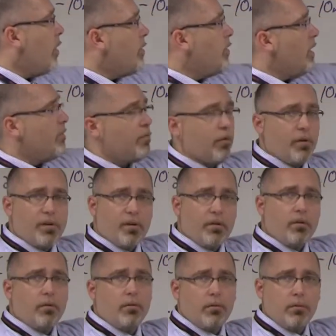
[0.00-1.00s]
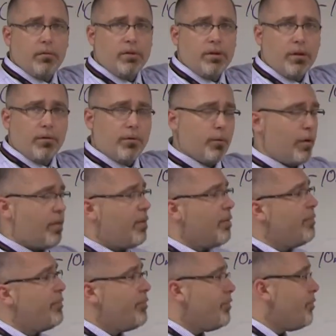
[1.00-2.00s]
what net force deals with.
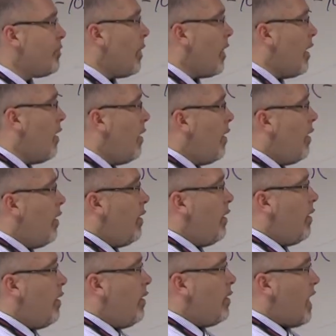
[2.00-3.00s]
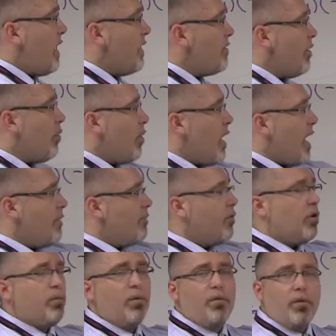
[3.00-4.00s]
Lastly, we have
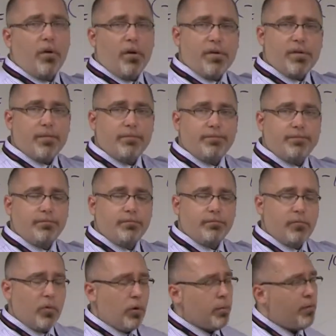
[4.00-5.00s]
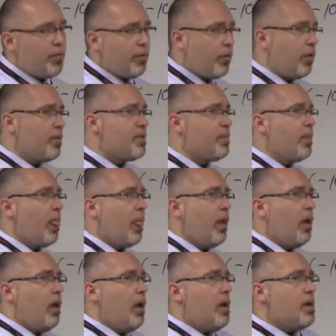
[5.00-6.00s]
normal force. Normal force
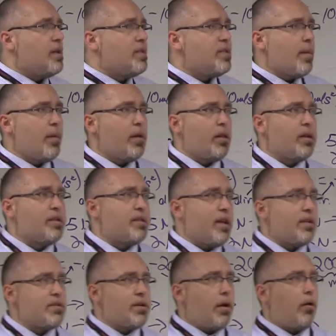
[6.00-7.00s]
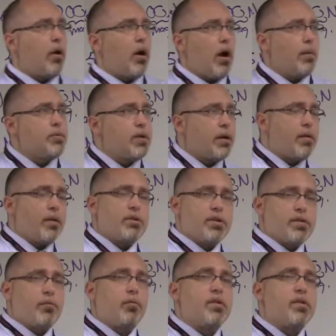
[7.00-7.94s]
is typically a stationary object that just